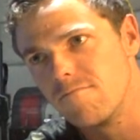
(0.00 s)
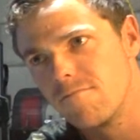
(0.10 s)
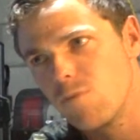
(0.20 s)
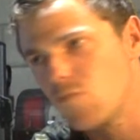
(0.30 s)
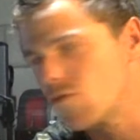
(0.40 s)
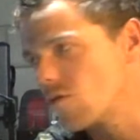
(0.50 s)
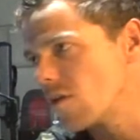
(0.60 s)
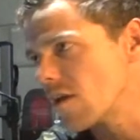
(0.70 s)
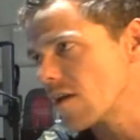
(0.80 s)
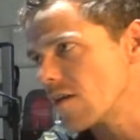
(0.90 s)
what would you call it?
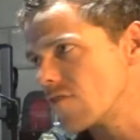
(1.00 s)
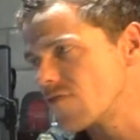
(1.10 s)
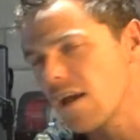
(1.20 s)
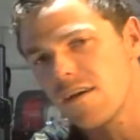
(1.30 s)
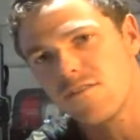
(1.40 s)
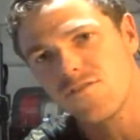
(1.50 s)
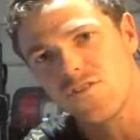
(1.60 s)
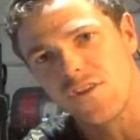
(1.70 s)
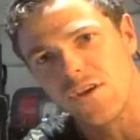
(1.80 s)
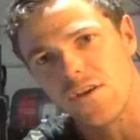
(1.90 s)
Like a sound
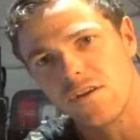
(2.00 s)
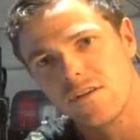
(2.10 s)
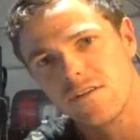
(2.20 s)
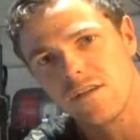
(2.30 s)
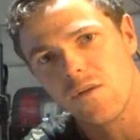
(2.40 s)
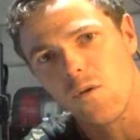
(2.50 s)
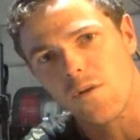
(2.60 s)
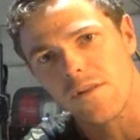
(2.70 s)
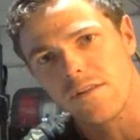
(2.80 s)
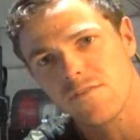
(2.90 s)
studio in Auckland.